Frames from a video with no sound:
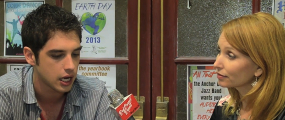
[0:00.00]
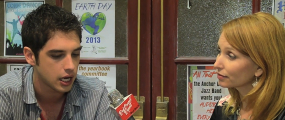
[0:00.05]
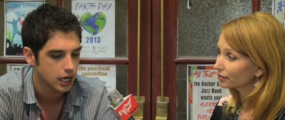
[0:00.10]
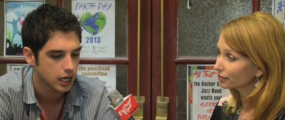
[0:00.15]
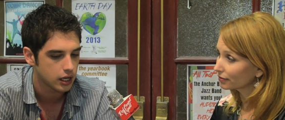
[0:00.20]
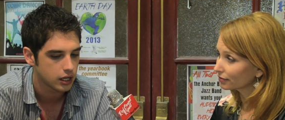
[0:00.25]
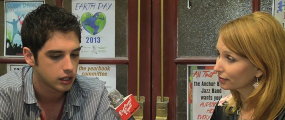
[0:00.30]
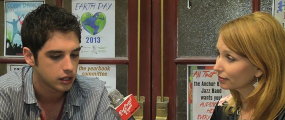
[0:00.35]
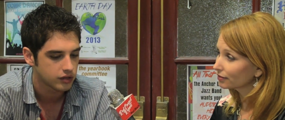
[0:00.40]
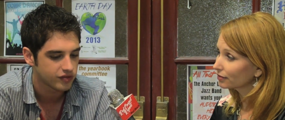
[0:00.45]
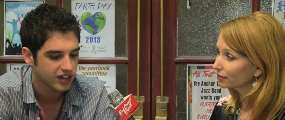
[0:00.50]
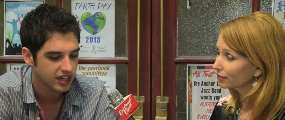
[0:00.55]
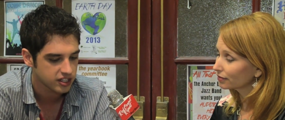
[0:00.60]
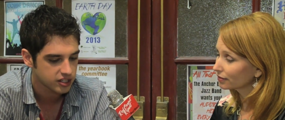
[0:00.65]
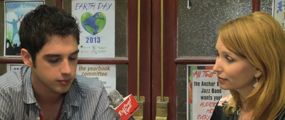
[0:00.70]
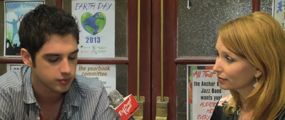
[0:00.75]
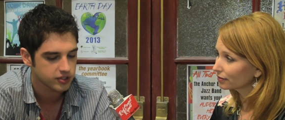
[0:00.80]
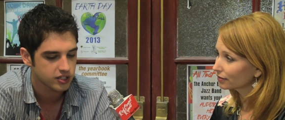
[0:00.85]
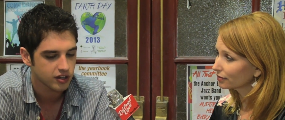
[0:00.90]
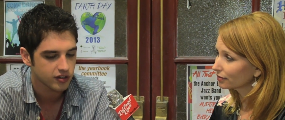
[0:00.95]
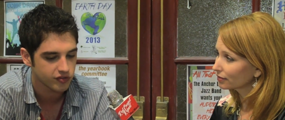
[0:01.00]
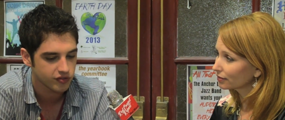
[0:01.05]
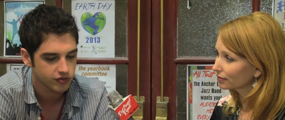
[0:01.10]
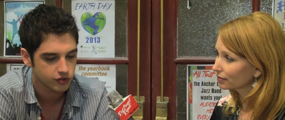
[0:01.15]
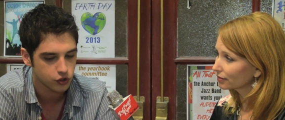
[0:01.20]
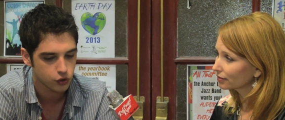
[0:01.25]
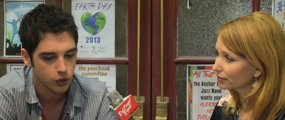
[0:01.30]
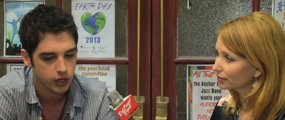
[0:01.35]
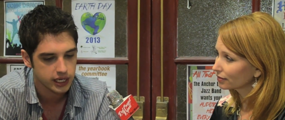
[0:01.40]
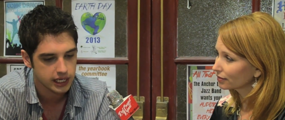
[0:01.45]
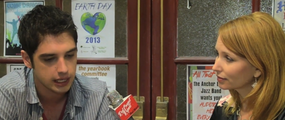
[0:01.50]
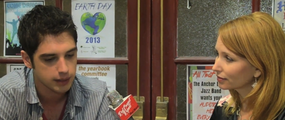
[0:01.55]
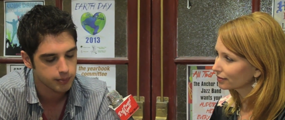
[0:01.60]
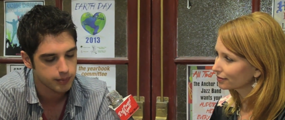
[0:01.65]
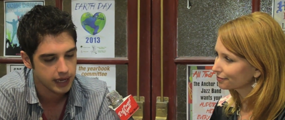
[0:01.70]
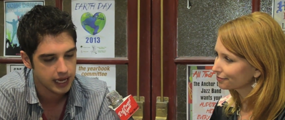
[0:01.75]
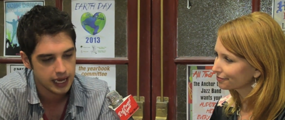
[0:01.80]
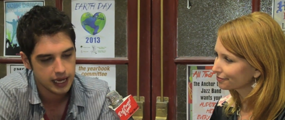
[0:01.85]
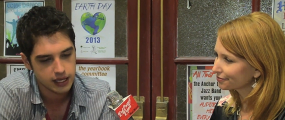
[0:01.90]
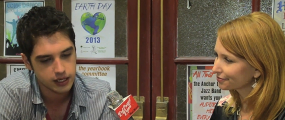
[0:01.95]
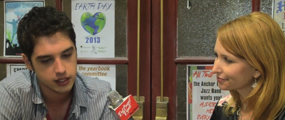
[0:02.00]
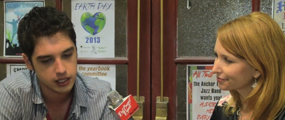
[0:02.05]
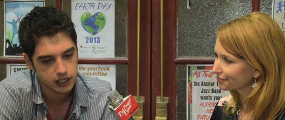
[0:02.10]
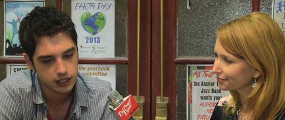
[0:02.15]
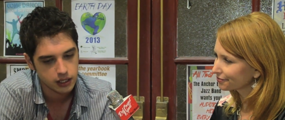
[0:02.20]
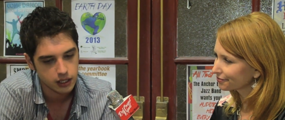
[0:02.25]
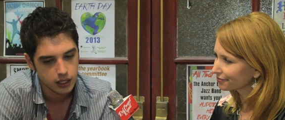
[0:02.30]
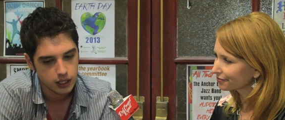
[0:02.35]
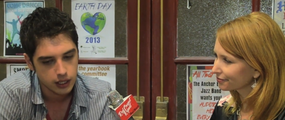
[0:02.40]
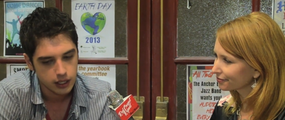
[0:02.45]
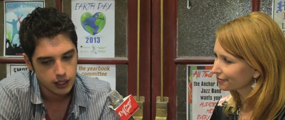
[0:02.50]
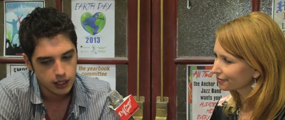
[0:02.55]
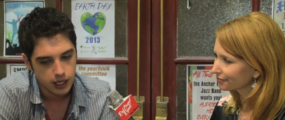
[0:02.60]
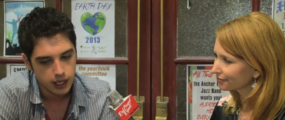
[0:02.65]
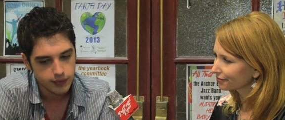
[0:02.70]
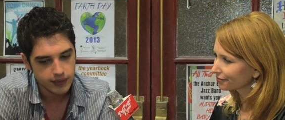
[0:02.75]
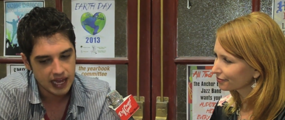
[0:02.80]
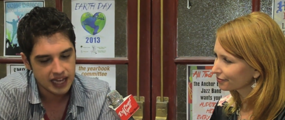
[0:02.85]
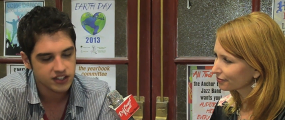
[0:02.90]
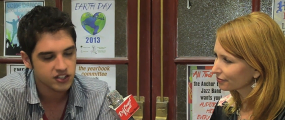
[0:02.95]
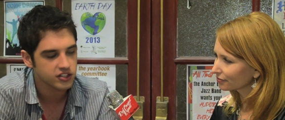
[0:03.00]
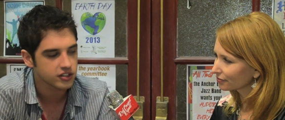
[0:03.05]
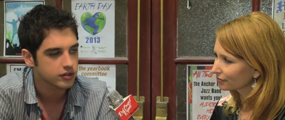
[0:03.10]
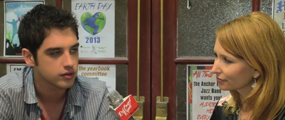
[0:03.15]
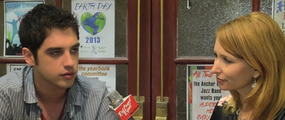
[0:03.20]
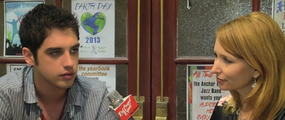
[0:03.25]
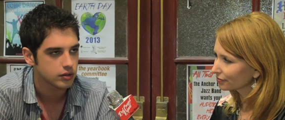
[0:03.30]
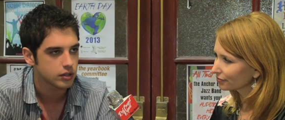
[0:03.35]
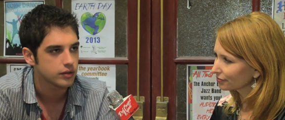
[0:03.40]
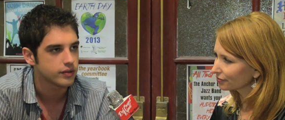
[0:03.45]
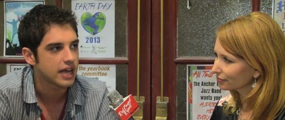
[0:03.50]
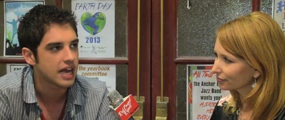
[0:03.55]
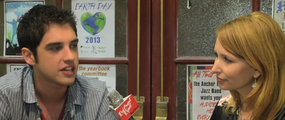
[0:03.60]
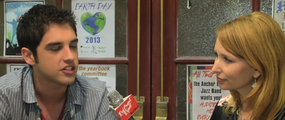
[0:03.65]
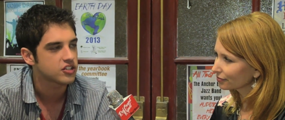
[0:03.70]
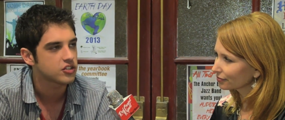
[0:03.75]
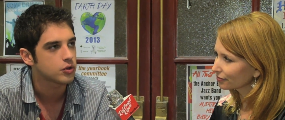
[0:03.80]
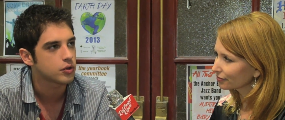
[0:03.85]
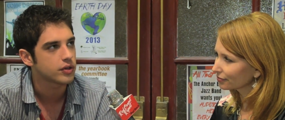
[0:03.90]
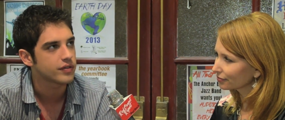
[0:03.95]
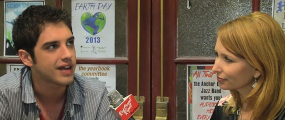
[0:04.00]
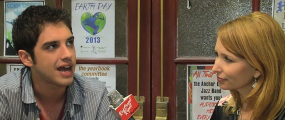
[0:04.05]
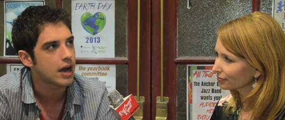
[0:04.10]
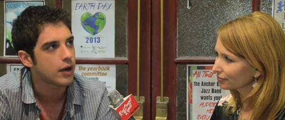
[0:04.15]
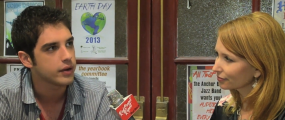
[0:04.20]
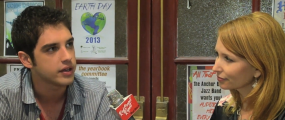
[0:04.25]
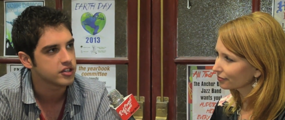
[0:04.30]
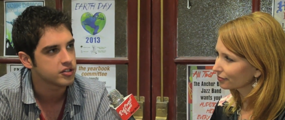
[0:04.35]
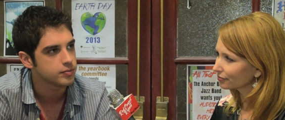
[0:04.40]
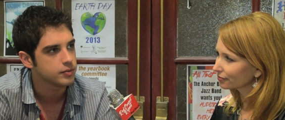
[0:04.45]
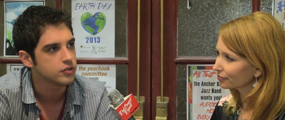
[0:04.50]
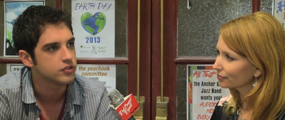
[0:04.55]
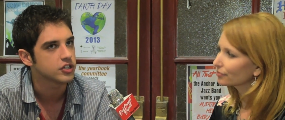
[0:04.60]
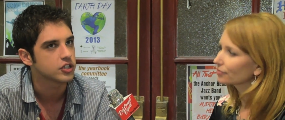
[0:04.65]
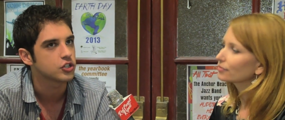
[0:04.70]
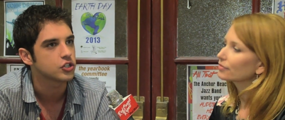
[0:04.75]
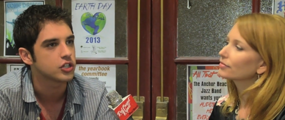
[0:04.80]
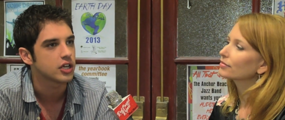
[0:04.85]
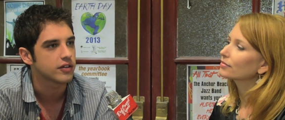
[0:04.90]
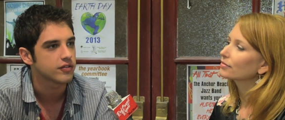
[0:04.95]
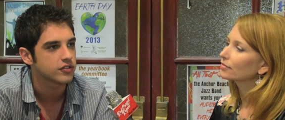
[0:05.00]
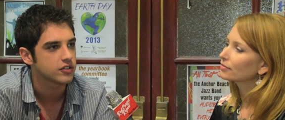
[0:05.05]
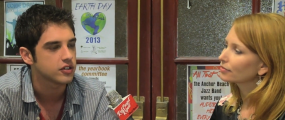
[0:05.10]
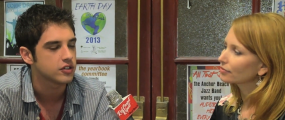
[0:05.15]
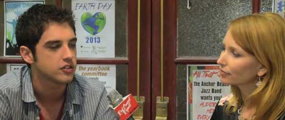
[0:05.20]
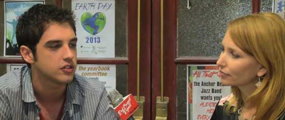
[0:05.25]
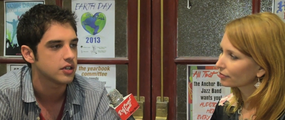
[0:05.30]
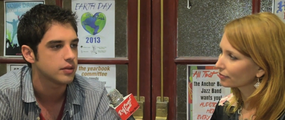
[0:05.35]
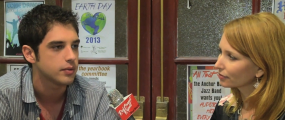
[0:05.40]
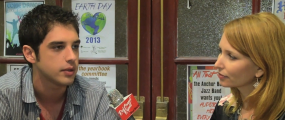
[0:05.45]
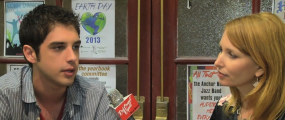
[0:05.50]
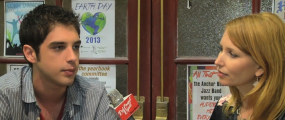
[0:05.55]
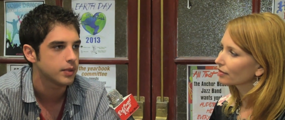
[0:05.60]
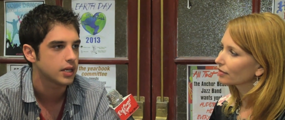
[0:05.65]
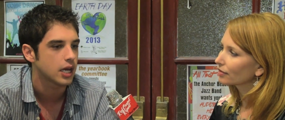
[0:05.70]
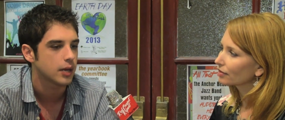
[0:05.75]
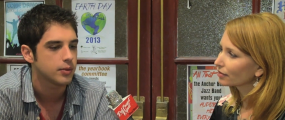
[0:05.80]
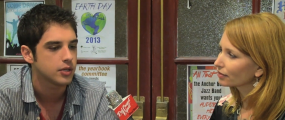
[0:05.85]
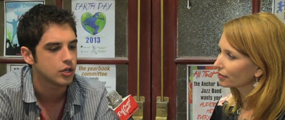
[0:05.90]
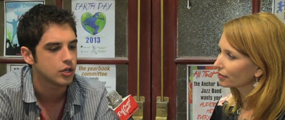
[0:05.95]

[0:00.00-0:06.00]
Speaker 1: mm-hmm. finds himself joining a band and that's that's sort of how his music shifts is it, it become